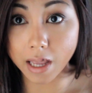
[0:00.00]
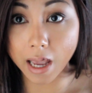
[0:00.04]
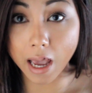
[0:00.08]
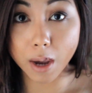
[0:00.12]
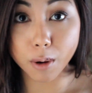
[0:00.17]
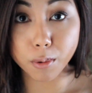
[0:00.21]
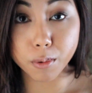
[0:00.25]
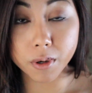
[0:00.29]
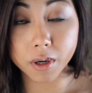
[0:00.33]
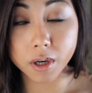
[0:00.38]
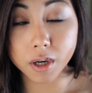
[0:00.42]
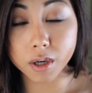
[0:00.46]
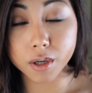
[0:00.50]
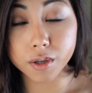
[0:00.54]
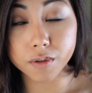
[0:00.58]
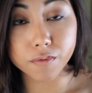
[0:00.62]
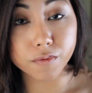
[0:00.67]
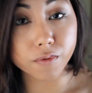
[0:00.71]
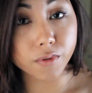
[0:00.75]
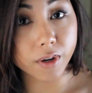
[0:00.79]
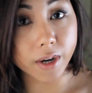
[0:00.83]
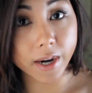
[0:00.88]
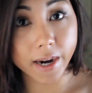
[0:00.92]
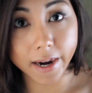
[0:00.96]
I work hard
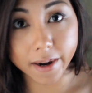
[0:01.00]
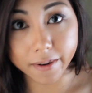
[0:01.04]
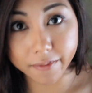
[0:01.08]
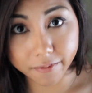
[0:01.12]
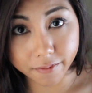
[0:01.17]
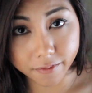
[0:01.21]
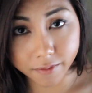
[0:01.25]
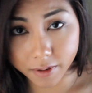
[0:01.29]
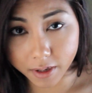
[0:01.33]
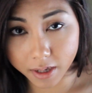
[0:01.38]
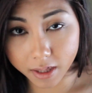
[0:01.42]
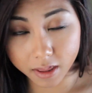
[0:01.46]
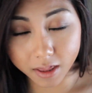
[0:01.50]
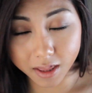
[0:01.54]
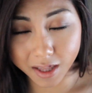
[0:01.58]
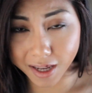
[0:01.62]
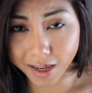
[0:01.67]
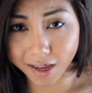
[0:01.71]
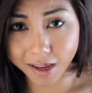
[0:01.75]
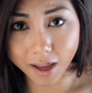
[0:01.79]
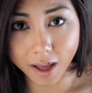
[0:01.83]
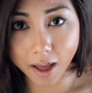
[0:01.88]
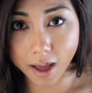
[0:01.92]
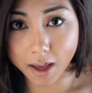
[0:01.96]
for
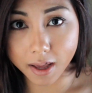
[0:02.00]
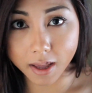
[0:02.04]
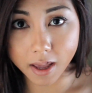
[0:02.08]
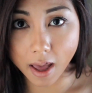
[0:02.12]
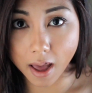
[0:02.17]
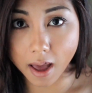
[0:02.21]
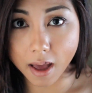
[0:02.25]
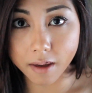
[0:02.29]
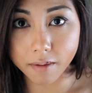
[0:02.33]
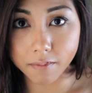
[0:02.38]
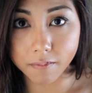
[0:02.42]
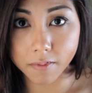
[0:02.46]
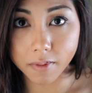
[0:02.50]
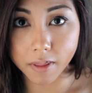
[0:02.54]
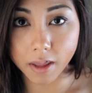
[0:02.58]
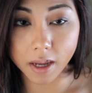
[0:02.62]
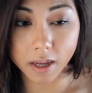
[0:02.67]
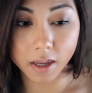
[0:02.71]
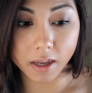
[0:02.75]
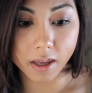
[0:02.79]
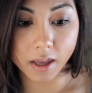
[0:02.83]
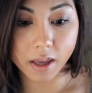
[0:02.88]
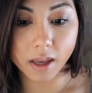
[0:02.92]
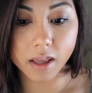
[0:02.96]
everything I have,
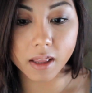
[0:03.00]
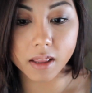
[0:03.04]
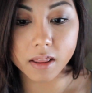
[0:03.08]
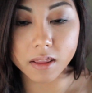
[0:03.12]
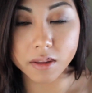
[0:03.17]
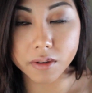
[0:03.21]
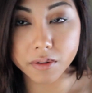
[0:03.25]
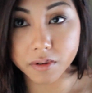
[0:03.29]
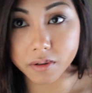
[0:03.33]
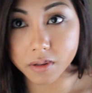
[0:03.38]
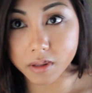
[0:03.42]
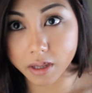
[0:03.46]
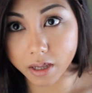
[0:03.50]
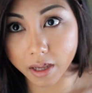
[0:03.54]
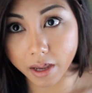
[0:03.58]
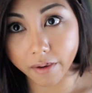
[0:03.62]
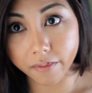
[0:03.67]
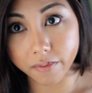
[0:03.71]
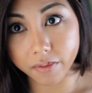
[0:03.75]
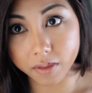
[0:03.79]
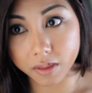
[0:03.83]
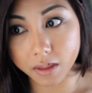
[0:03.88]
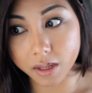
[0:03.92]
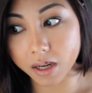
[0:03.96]
like literally
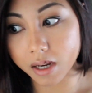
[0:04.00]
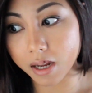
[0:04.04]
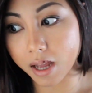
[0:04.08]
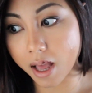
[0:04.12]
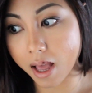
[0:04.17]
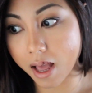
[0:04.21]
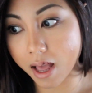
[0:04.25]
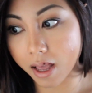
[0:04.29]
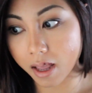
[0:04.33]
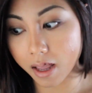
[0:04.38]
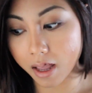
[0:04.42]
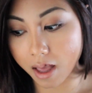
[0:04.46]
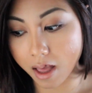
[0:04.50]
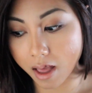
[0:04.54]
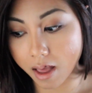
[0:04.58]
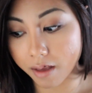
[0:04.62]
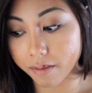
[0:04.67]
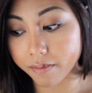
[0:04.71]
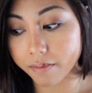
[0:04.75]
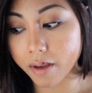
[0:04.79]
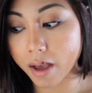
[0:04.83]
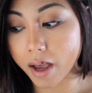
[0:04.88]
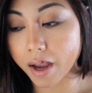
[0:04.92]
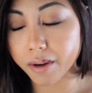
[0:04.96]
everything I
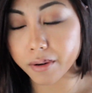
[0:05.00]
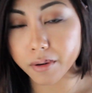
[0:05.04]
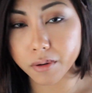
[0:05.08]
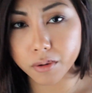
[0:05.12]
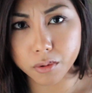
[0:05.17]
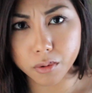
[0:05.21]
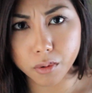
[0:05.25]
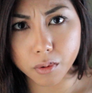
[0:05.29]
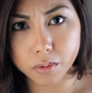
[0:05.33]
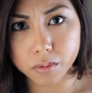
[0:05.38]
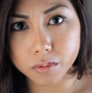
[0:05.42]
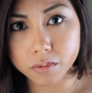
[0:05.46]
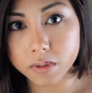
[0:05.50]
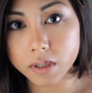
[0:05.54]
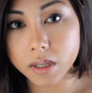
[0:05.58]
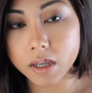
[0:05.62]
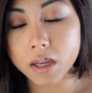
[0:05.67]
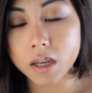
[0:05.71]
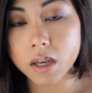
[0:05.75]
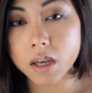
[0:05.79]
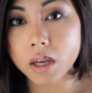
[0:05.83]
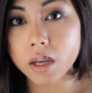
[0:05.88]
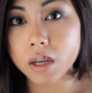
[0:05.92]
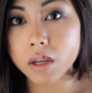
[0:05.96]
have. I don't
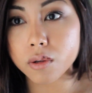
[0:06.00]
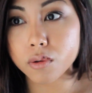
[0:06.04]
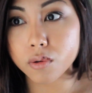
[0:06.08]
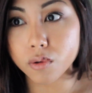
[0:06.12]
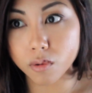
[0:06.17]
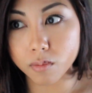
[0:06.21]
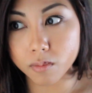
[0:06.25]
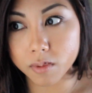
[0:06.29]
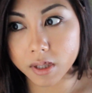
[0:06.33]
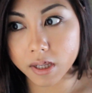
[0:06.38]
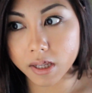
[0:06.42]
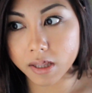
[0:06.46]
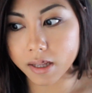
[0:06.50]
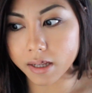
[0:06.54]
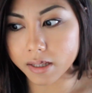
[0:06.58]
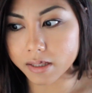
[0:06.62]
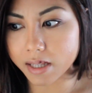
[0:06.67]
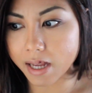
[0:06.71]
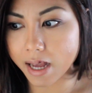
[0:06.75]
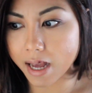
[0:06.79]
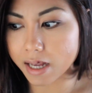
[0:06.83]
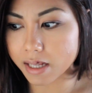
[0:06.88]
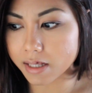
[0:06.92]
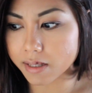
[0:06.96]
normally like
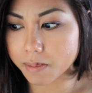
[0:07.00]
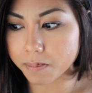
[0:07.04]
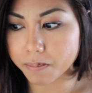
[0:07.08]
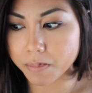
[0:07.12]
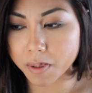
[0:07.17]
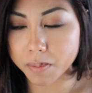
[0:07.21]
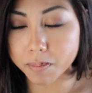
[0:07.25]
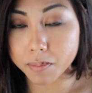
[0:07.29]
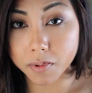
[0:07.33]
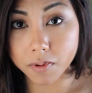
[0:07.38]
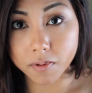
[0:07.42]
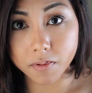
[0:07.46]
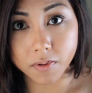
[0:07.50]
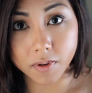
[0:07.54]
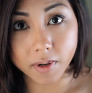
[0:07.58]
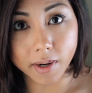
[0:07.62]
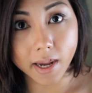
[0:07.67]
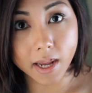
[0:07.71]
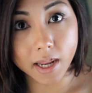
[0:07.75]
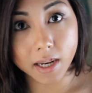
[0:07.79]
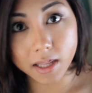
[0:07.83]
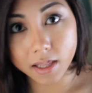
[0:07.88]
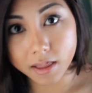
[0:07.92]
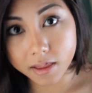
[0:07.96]
to ask people for
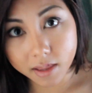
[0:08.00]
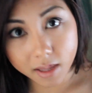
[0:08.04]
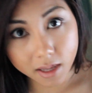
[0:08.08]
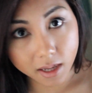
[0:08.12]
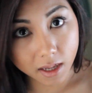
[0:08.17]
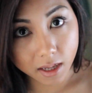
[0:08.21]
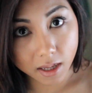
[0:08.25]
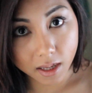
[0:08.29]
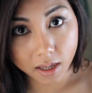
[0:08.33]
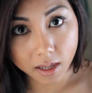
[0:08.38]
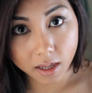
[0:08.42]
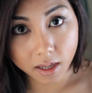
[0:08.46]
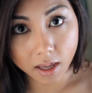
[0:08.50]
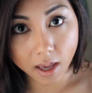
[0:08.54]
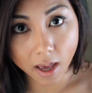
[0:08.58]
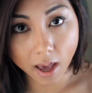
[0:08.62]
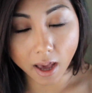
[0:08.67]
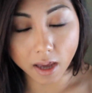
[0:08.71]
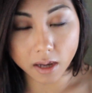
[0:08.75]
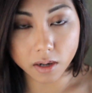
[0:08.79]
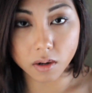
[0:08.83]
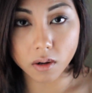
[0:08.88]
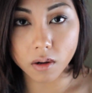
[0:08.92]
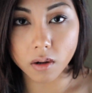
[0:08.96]
anything
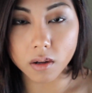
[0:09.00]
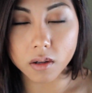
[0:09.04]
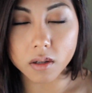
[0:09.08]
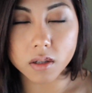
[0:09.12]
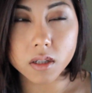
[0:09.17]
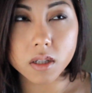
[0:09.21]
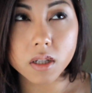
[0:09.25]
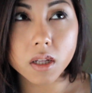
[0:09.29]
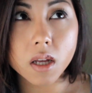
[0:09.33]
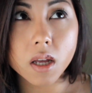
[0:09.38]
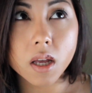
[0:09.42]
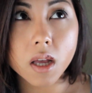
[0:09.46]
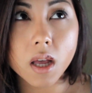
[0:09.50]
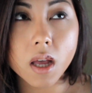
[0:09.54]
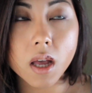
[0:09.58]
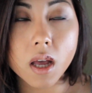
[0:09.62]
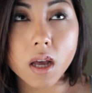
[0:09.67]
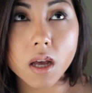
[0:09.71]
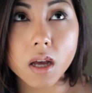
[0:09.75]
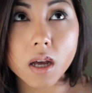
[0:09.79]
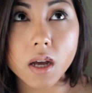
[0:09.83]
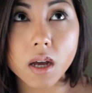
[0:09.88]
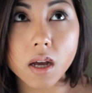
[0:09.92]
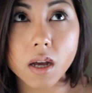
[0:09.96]
at all.
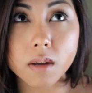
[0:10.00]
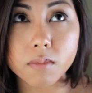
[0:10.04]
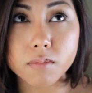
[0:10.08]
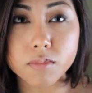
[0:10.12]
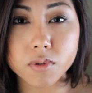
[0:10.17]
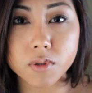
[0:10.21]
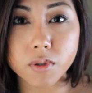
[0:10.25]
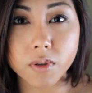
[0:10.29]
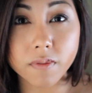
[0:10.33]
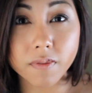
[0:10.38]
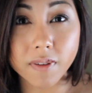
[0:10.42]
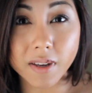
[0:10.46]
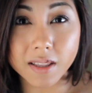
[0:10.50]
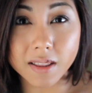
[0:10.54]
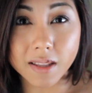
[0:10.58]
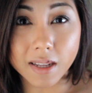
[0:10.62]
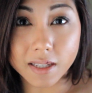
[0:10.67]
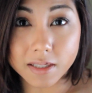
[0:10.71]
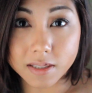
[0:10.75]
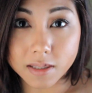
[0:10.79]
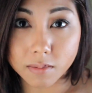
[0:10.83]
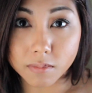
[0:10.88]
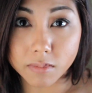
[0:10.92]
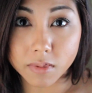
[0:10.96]
So if I
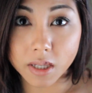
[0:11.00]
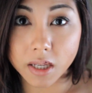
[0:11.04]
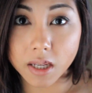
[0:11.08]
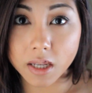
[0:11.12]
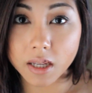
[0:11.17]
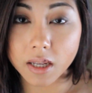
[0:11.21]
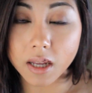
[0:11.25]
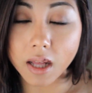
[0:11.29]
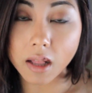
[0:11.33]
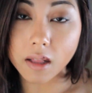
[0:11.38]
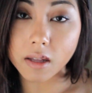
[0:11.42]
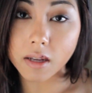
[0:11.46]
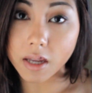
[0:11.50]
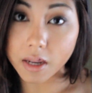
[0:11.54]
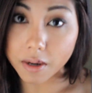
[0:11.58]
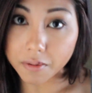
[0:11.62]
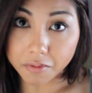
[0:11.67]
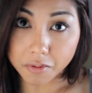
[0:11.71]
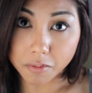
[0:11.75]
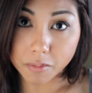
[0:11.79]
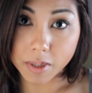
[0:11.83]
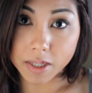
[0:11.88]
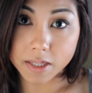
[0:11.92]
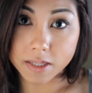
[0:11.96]
like something, I'll get
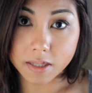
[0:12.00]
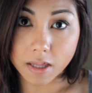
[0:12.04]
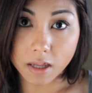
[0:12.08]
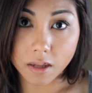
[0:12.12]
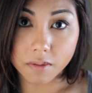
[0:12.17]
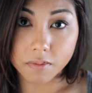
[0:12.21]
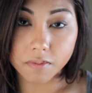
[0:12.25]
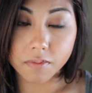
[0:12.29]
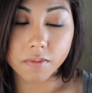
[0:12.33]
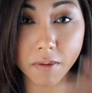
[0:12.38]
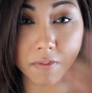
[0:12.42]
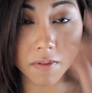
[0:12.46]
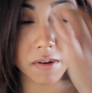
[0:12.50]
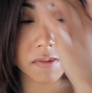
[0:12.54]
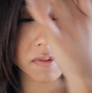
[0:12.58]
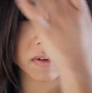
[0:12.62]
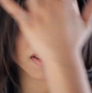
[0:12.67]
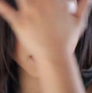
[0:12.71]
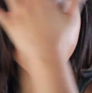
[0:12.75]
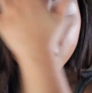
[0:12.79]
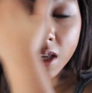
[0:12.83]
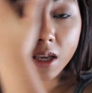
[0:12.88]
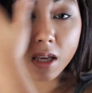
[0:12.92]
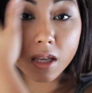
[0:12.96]
it for myself. My
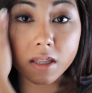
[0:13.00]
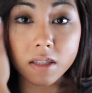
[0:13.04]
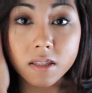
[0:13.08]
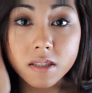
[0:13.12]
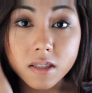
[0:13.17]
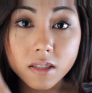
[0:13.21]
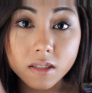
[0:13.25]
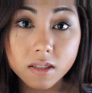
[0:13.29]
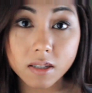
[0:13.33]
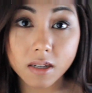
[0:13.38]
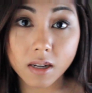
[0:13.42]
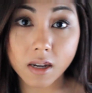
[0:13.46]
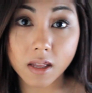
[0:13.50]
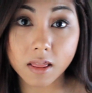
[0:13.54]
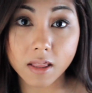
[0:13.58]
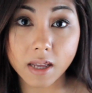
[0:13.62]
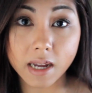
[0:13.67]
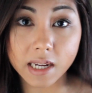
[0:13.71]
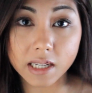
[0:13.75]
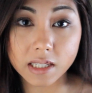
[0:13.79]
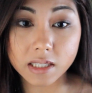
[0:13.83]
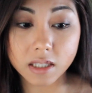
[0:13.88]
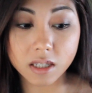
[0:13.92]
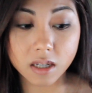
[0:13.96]
favorite things to
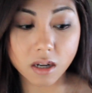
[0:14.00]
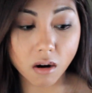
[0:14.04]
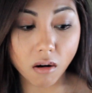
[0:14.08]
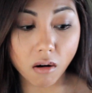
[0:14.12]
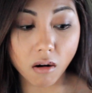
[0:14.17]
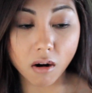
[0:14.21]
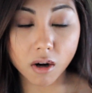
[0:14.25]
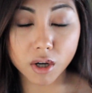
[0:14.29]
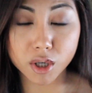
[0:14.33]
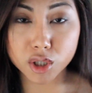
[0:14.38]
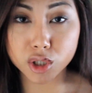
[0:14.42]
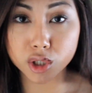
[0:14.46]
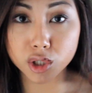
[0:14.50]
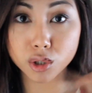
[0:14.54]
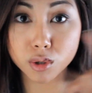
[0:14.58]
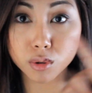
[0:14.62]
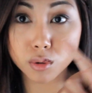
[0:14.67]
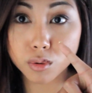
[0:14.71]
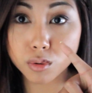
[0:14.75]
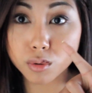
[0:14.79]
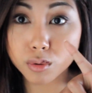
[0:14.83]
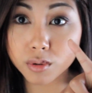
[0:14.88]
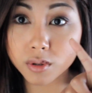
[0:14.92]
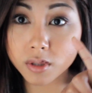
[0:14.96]
collect are
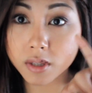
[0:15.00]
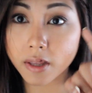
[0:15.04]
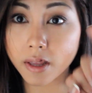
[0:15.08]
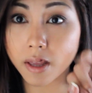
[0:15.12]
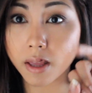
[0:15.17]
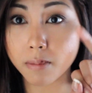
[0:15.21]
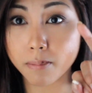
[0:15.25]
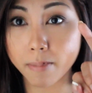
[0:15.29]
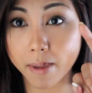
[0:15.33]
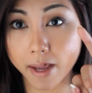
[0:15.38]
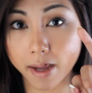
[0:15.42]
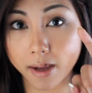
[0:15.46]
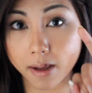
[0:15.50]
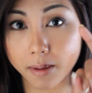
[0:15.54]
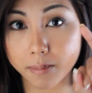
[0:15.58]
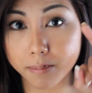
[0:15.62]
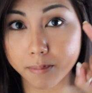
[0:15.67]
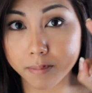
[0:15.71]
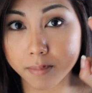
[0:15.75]
shoes and makeup.